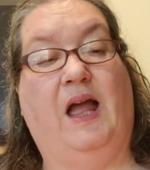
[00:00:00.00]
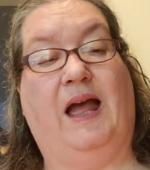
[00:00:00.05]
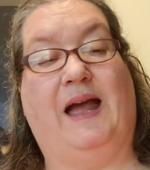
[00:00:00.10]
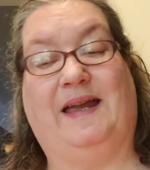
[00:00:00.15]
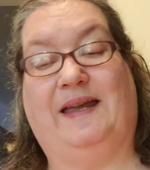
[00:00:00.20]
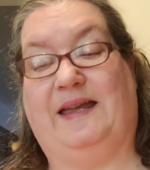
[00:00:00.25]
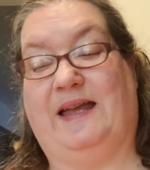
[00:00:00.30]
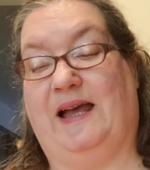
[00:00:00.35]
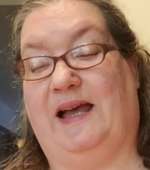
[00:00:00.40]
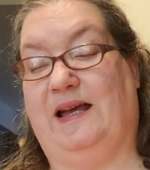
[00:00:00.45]

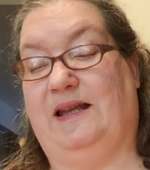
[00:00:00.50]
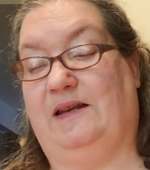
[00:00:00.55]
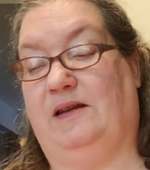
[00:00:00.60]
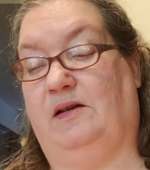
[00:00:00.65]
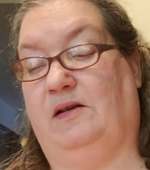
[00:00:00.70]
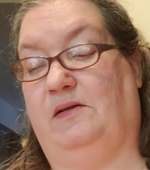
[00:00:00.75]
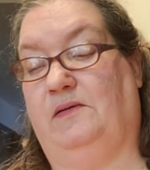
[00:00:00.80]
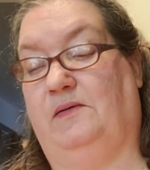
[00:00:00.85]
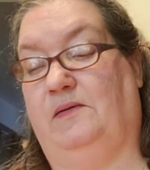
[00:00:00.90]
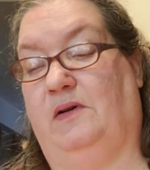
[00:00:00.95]
I got
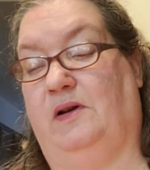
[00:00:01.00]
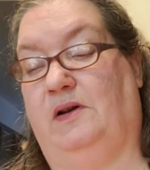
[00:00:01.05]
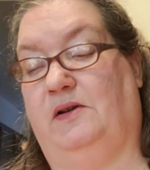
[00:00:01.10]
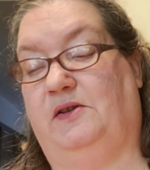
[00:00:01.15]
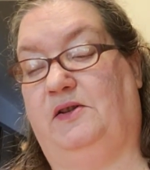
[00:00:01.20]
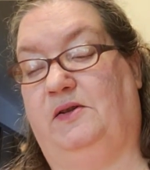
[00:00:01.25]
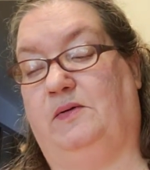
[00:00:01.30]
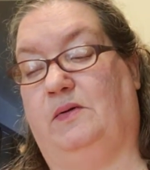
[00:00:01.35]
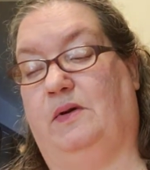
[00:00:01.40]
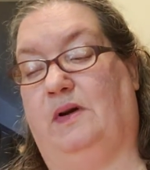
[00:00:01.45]

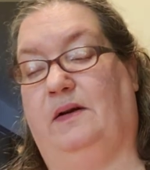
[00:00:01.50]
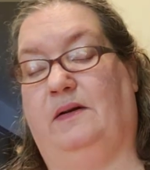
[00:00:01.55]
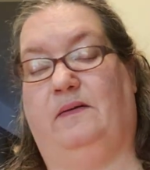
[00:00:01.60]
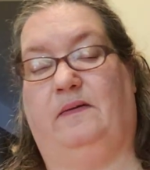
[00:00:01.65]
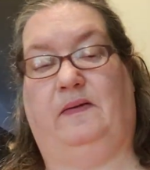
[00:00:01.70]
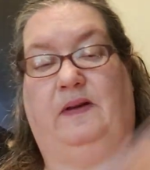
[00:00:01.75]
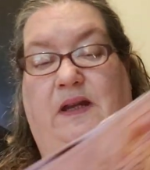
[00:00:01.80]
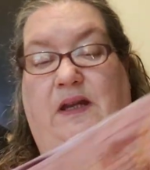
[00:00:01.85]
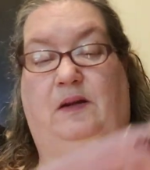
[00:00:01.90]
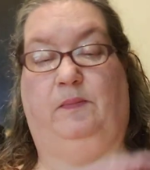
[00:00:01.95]
also on
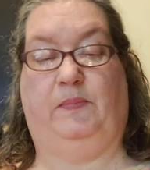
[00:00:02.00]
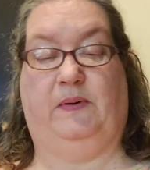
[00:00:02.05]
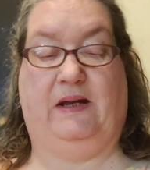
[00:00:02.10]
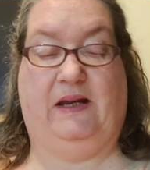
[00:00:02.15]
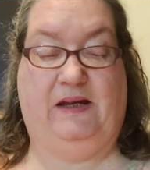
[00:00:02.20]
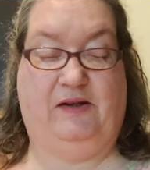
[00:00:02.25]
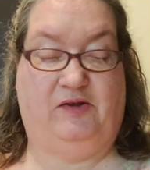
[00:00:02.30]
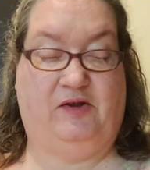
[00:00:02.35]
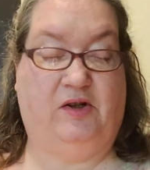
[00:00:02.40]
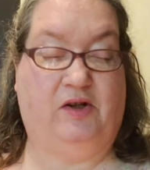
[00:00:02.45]

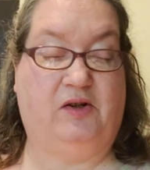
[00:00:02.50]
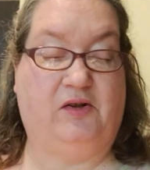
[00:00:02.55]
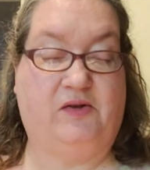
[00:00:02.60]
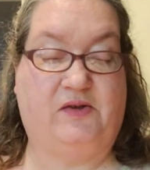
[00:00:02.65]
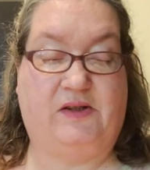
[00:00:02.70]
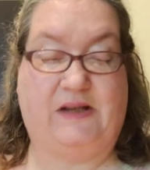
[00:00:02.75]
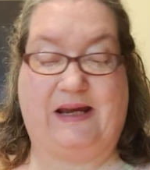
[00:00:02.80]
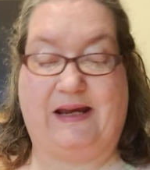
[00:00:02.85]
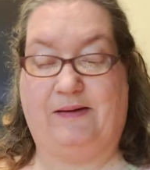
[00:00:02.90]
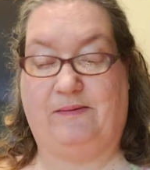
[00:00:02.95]
eBay.
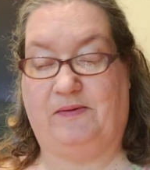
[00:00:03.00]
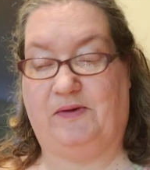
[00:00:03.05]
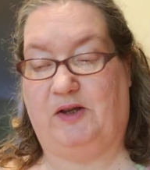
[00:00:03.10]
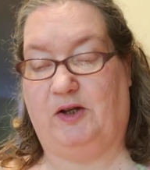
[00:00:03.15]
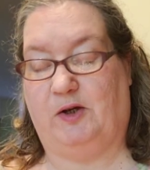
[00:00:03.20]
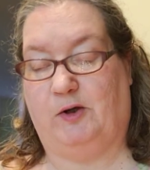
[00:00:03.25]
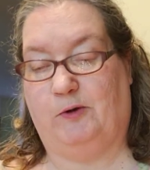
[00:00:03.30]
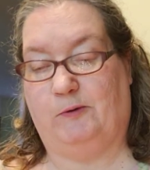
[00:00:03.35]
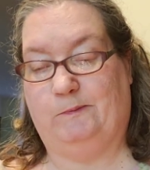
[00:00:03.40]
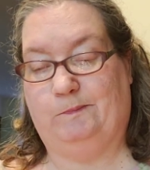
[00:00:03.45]
Turns out
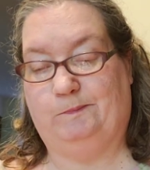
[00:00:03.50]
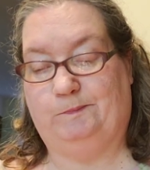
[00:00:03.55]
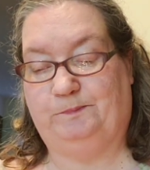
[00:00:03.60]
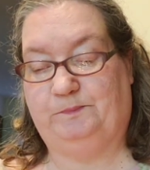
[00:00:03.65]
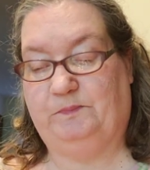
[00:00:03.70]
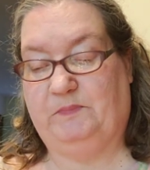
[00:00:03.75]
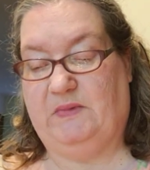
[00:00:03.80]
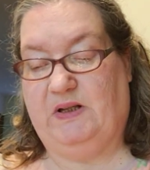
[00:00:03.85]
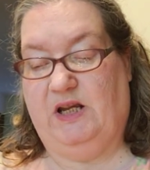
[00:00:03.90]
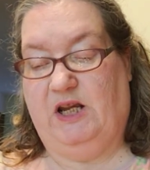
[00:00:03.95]
though,
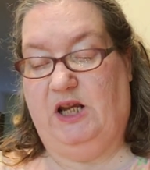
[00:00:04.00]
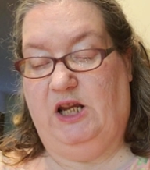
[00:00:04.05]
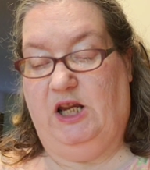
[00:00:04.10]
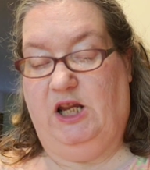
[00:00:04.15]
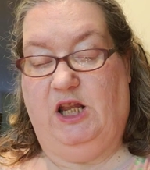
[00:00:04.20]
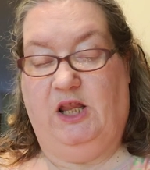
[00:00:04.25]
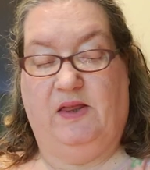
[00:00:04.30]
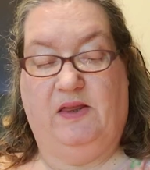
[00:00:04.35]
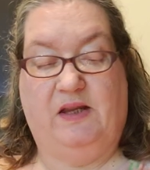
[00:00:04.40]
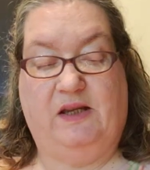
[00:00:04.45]

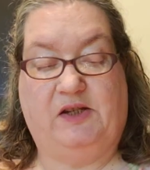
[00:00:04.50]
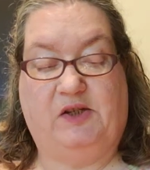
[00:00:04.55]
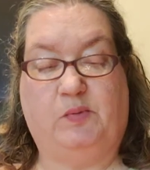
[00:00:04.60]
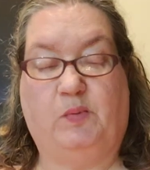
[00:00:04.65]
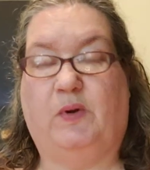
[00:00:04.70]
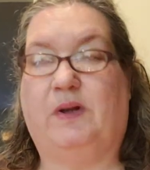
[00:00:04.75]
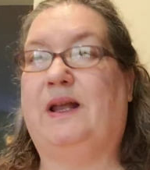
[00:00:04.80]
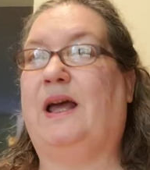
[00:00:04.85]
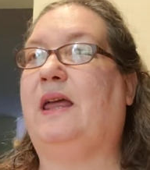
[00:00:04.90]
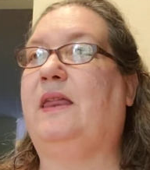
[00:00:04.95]
this
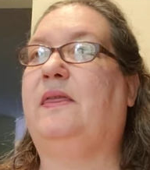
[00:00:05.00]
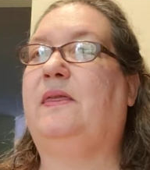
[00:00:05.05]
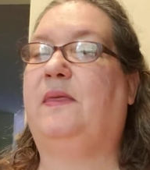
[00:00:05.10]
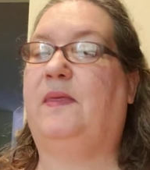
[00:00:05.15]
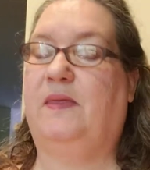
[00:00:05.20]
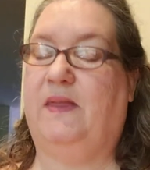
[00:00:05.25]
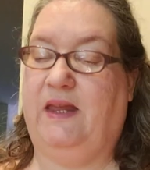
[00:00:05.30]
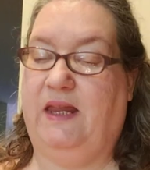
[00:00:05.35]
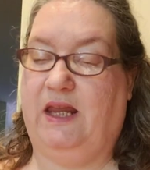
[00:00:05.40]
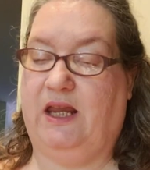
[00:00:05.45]
one I
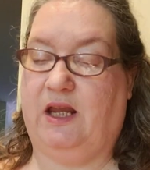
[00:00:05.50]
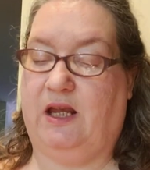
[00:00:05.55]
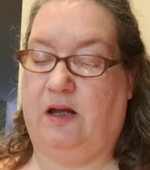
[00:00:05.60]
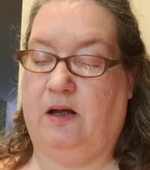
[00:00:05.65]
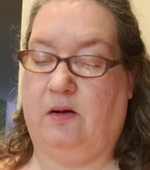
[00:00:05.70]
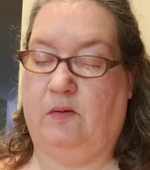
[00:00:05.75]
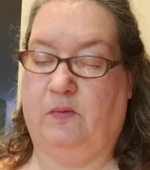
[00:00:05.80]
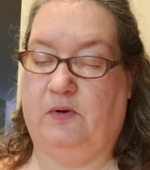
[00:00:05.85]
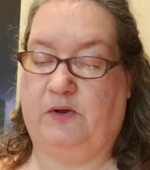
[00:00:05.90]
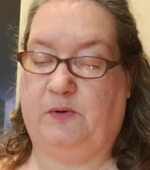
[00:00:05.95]
think
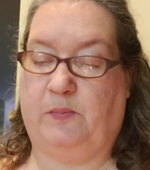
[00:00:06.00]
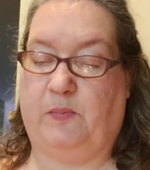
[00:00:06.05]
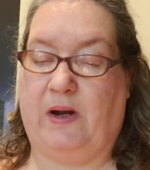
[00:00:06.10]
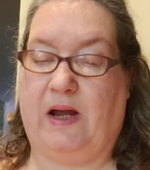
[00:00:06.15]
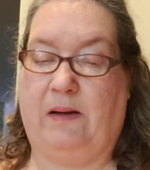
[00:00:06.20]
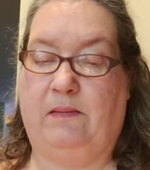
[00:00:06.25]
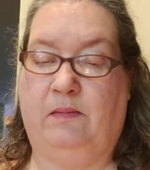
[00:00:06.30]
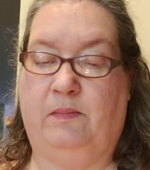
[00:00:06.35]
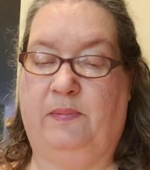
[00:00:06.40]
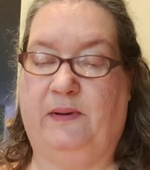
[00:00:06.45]
was
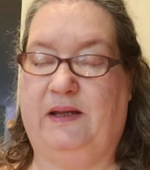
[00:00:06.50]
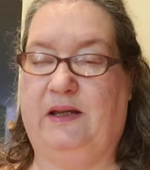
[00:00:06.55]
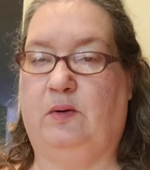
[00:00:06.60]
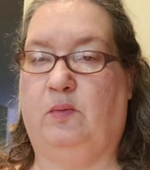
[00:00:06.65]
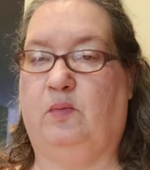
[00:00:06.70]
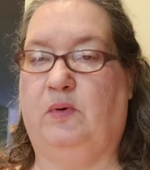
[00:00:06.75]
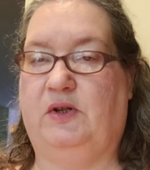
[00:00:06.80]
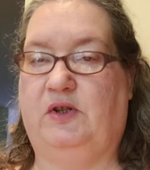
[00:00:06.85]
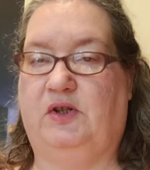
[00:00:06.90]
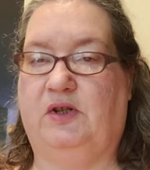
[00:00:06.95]
probably
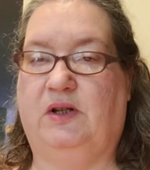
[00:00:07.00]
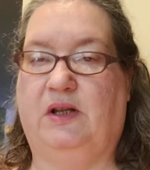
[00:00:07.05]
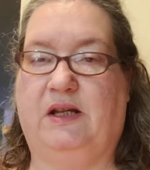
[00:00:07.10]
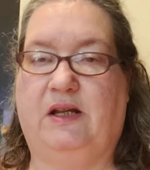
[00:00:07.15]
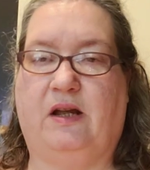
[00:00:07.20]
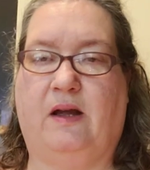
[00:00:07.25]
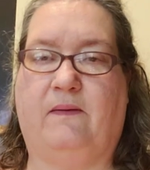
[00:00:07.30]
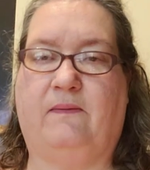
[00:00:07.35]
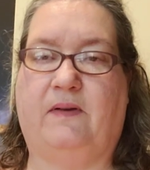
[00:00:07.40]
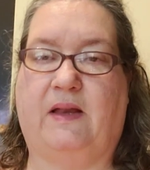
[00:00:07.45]

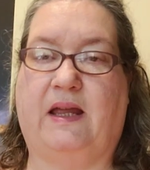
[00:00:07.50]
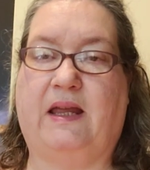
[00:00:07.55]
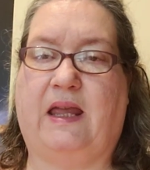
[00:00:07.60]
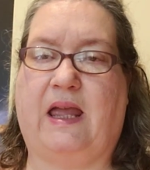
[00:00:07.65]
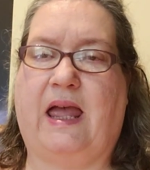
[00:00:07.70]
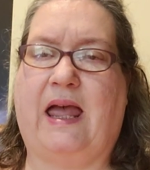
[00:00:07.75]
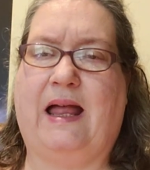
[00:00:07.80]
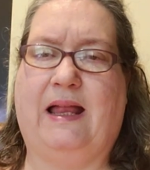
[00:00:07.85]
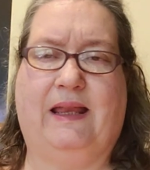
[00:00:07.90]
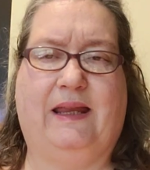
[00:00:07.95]
originally off like
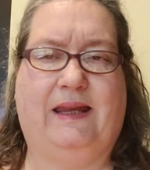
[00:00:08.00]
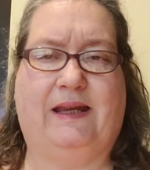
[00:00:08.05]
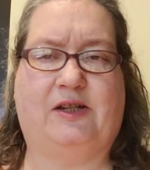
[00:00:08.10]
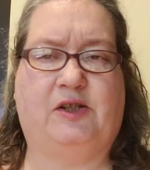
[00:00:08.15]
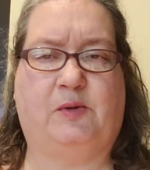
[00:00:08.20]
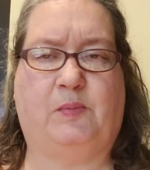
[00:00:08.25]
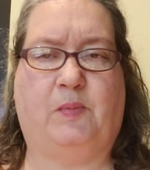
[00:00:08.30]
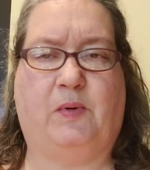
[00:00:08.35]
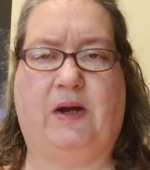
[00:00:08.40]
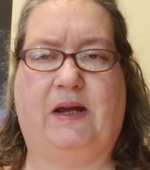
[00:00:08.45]

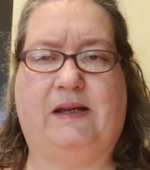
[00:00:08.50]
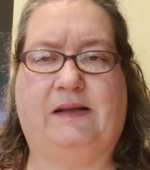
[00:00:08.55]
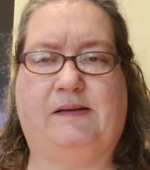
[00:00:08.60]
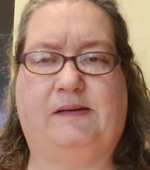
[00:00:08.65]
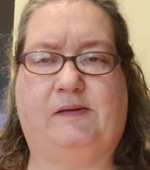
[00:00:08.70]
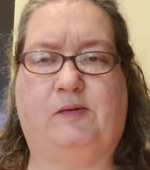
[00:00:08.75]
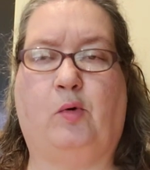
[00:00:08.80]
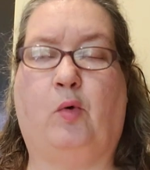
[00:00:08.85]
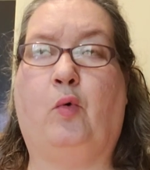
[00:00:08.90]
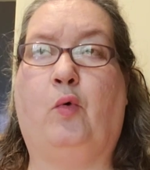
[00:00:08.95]

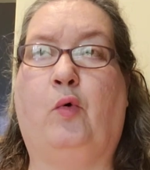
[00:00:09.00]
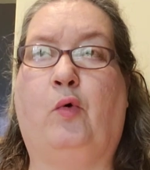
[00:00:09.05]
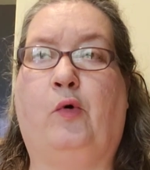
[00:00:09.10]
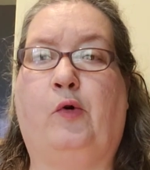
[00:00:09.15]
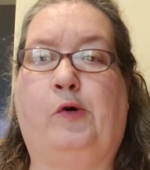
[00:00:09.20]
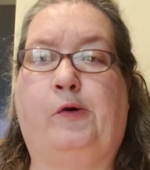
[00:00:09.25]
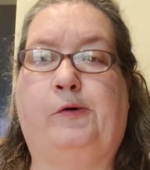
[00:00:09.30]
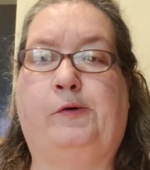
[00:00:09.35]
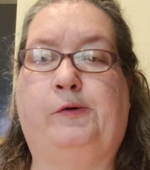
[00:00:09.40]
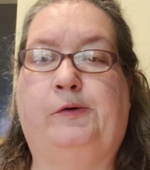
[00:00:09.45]
AliExpress,
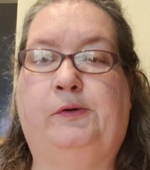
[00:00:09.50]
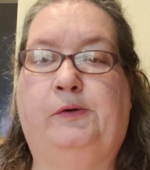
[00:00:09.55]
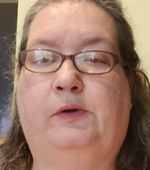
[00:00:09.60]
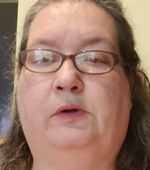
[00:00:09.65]
or